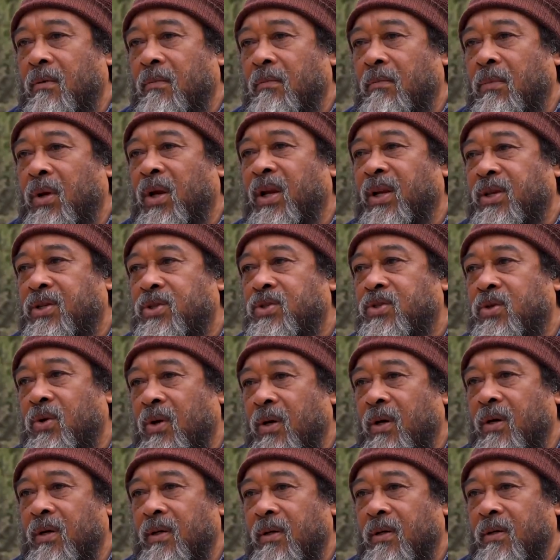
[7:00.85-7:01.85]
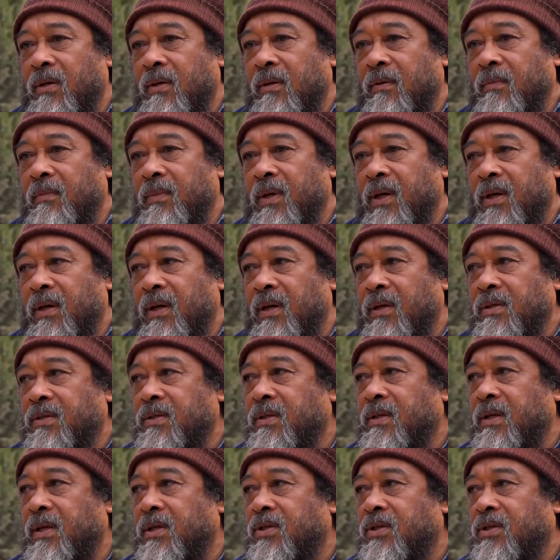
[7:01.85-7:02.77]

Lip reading: bullet store, because